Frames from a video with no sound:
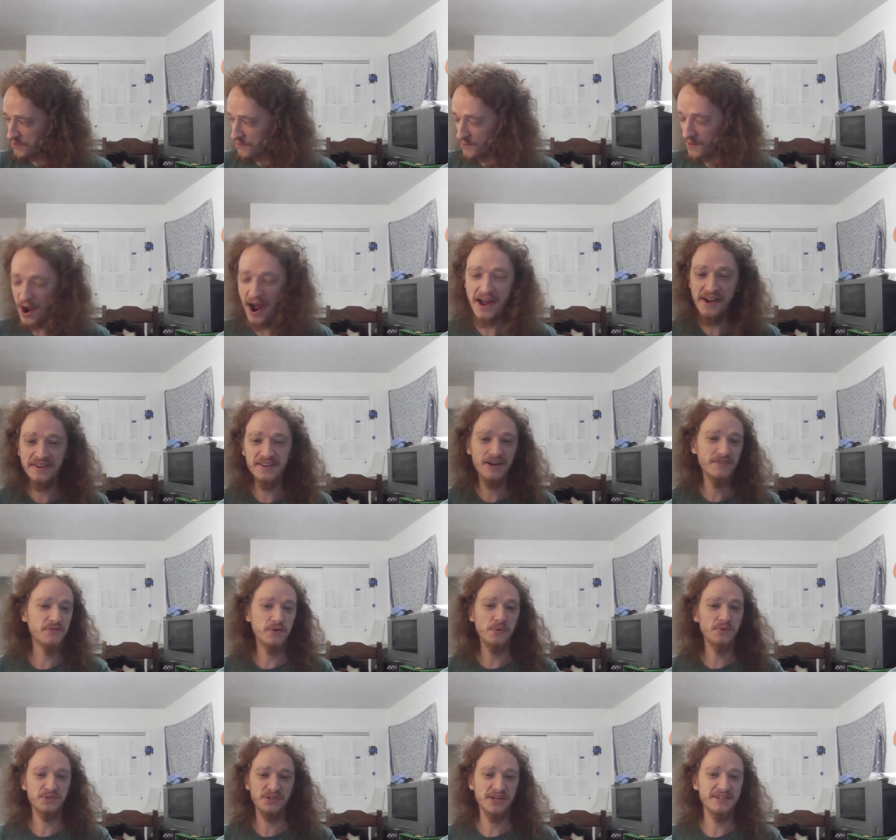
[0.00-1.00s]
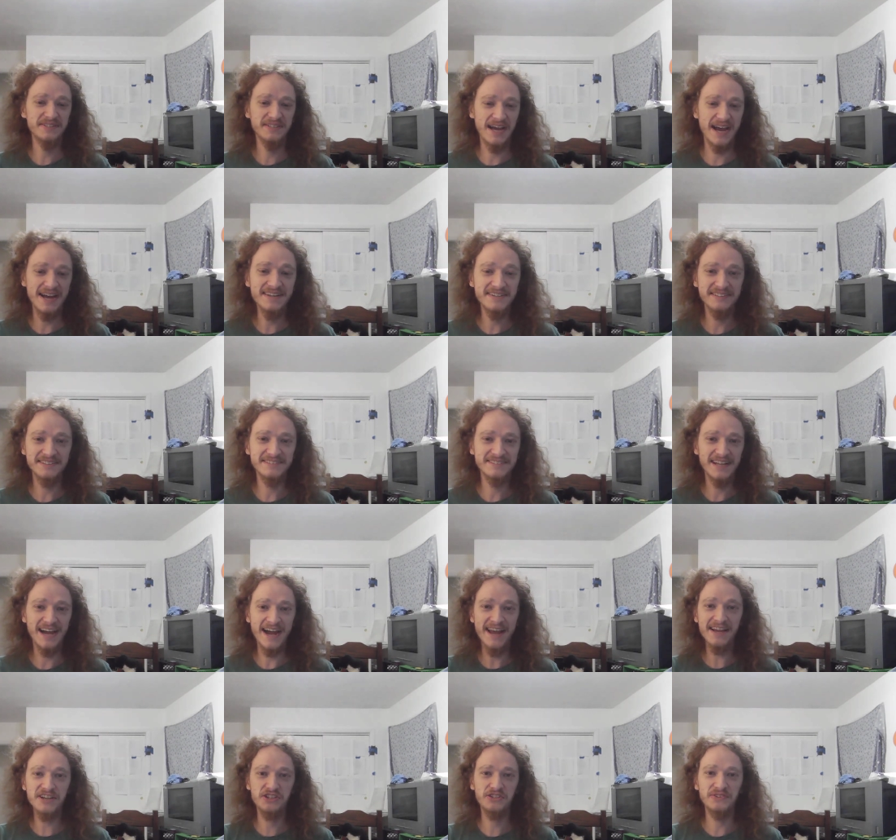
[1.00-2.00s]
I, of course, I
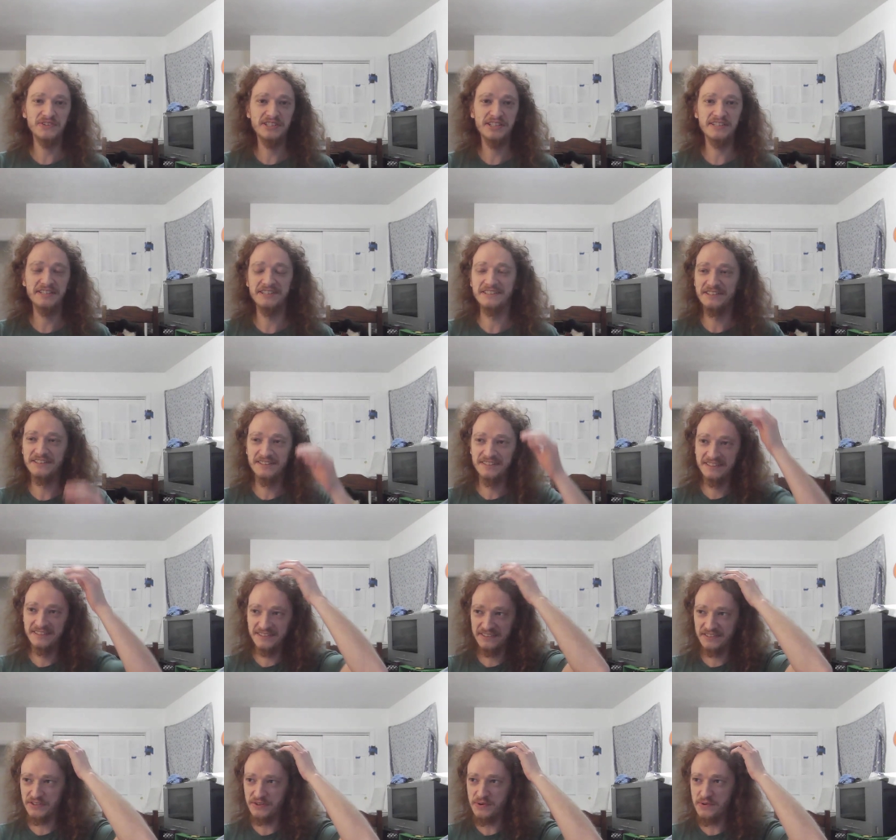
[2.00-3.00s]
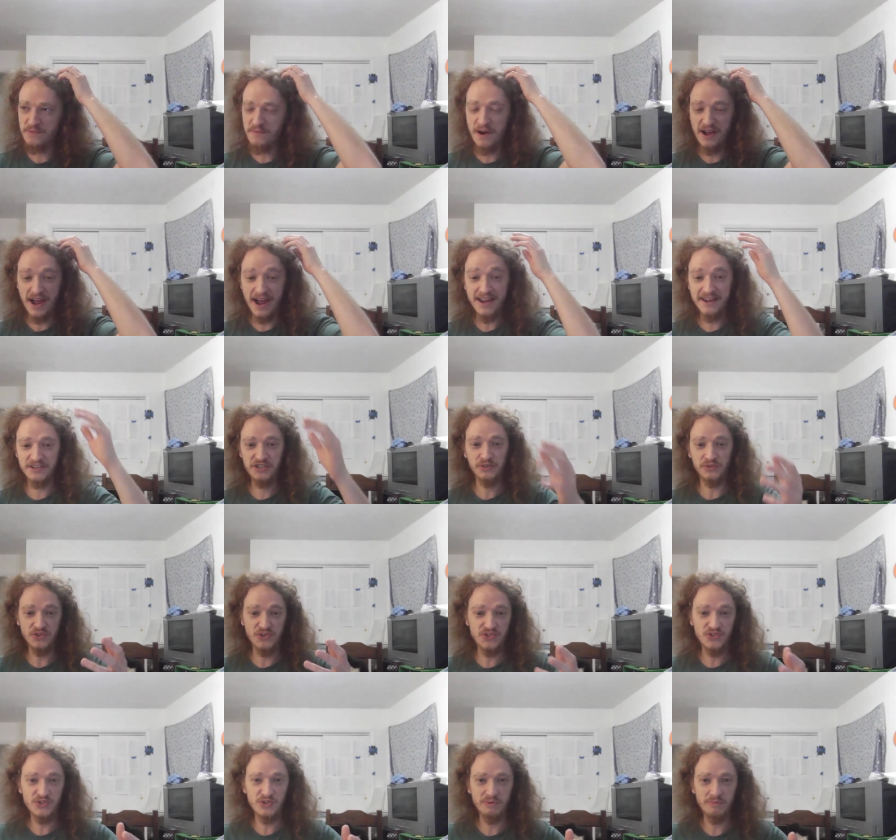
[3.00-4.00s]
actually didn't do well. I actually
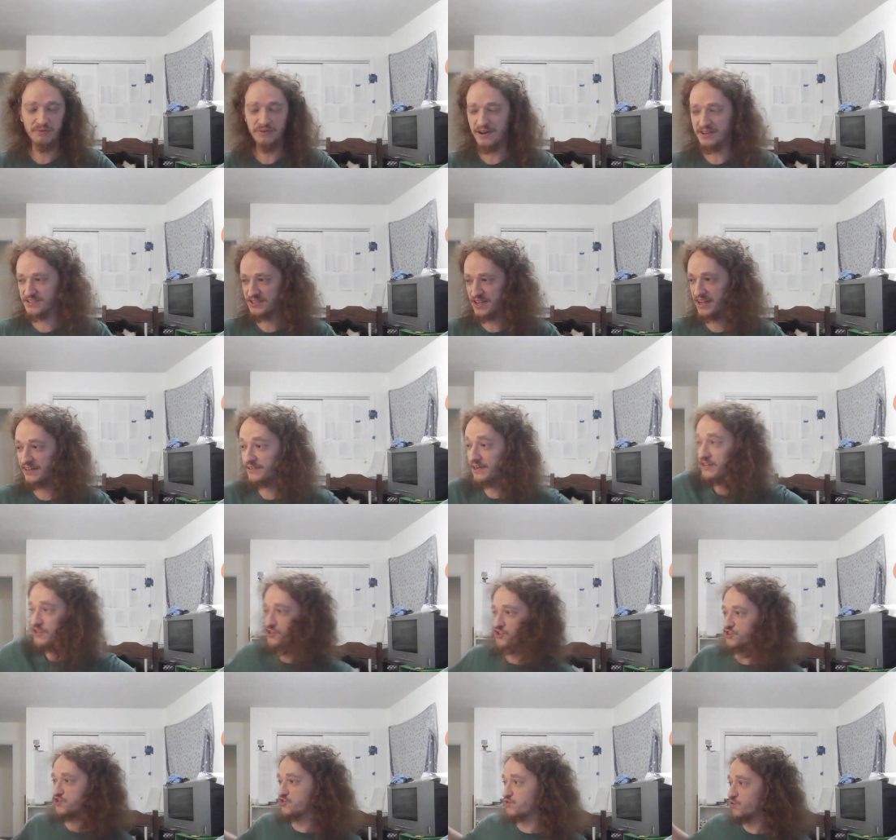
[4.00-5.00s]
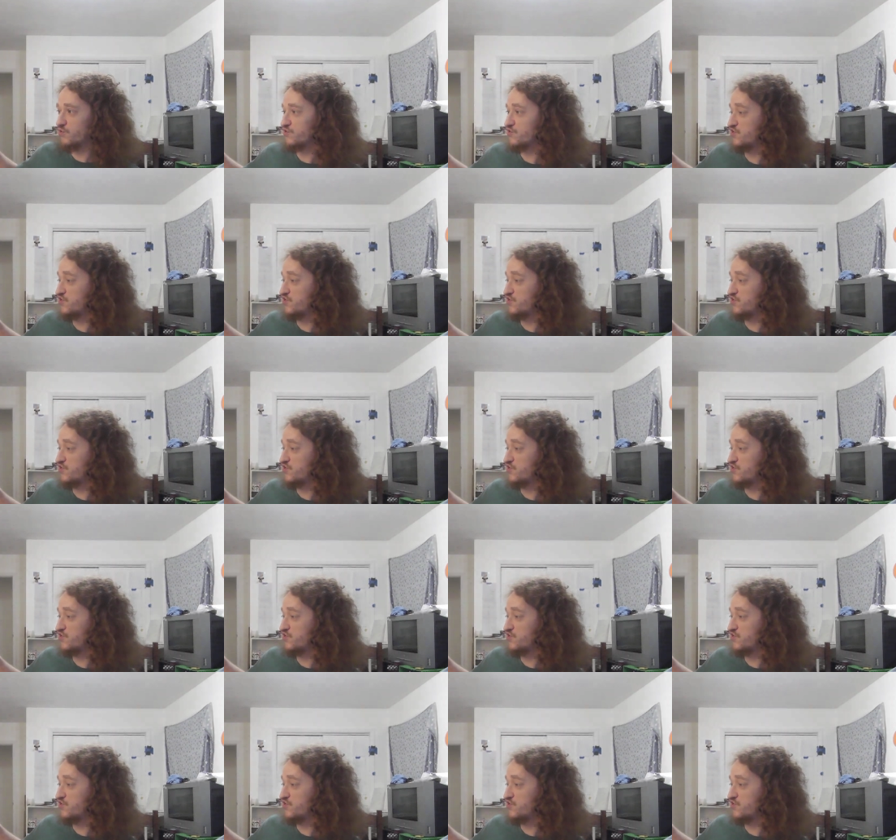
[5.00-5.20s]
stood in place. I like just sort of